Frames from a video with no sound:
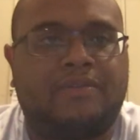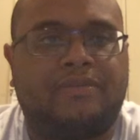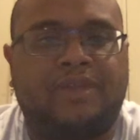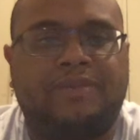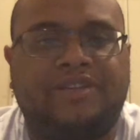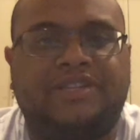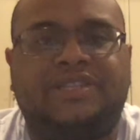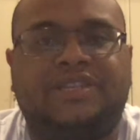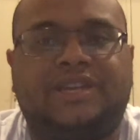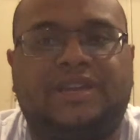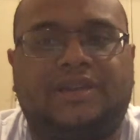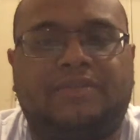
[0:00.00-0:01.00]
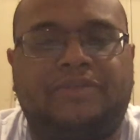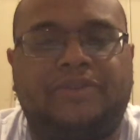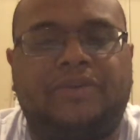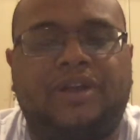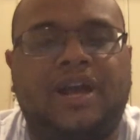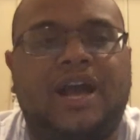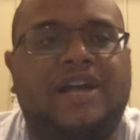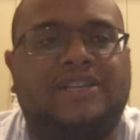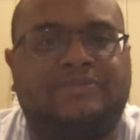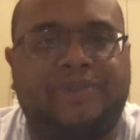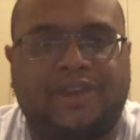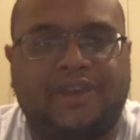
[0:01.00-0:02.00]
Let me just say, Bill
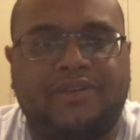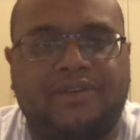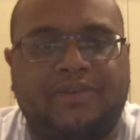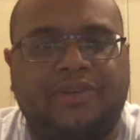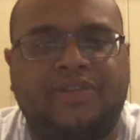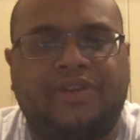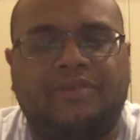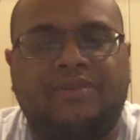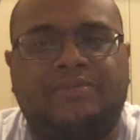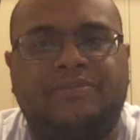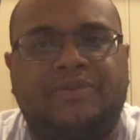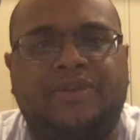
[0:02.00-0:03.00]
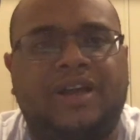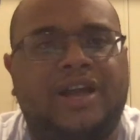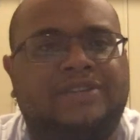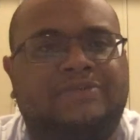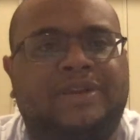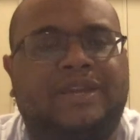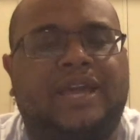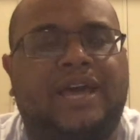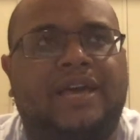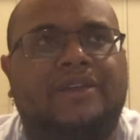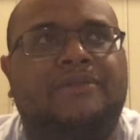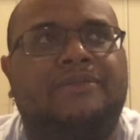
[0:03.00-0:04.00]
Cosby, and we talk about Bill Cosby a
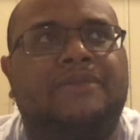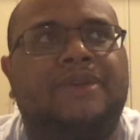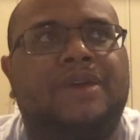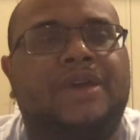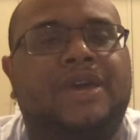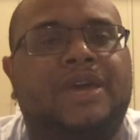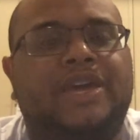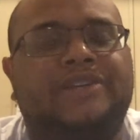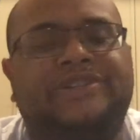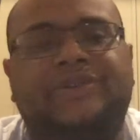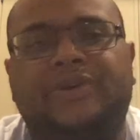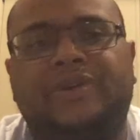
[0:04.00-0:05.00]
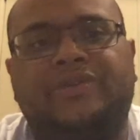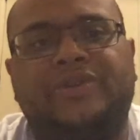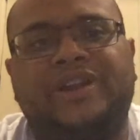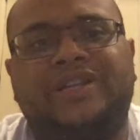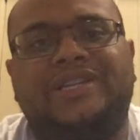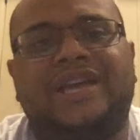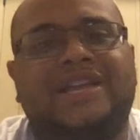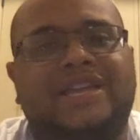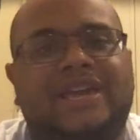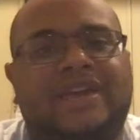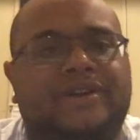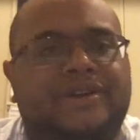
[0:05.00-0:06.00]
lot, is doing 3 to 10
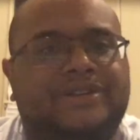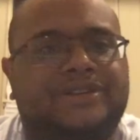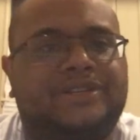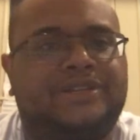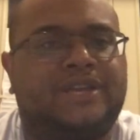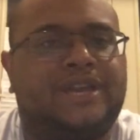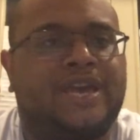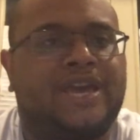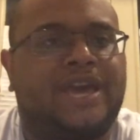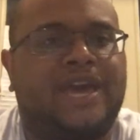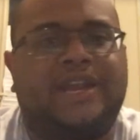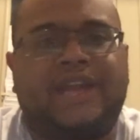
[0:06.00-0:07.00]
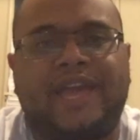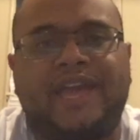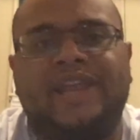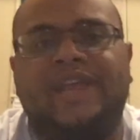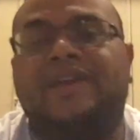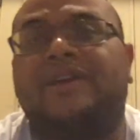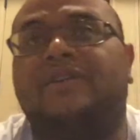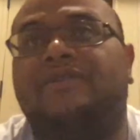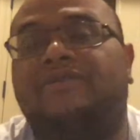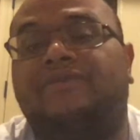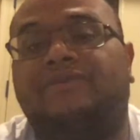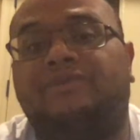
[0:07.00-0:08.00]
years and
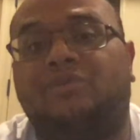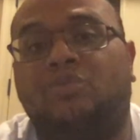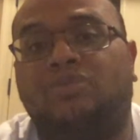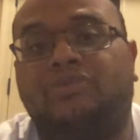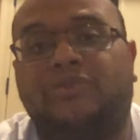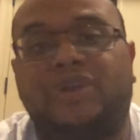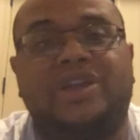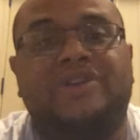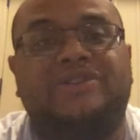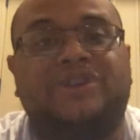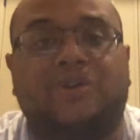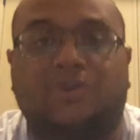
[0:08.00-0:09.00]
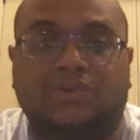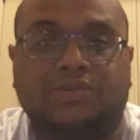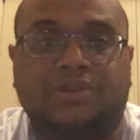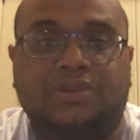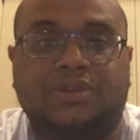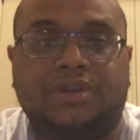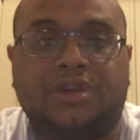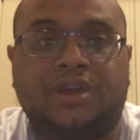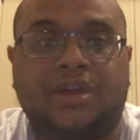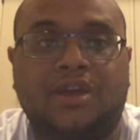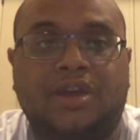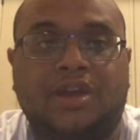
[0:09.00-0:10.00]
83 years old,
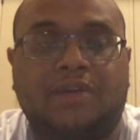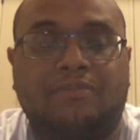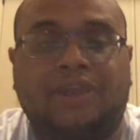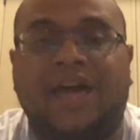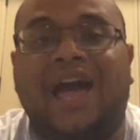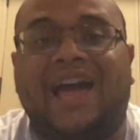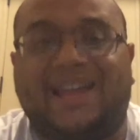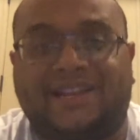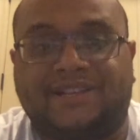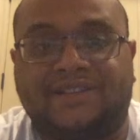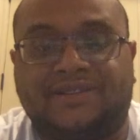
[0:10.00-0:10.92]
blind,